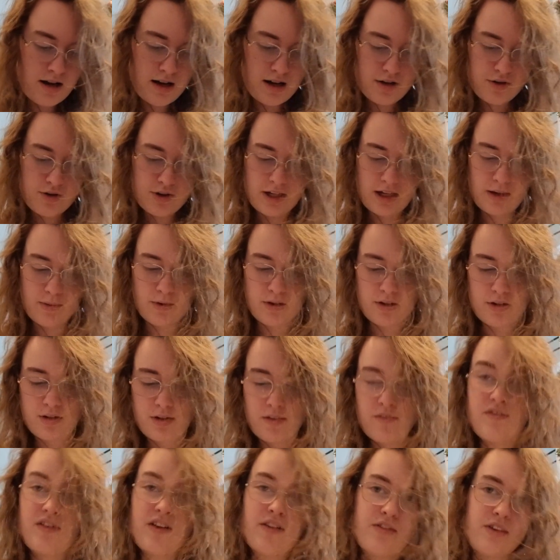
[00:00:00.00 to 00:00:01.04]
so that was
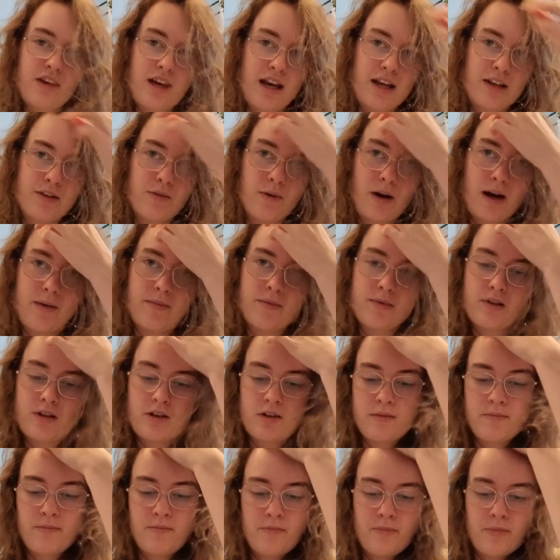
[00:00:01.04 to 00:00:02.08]
58 grams,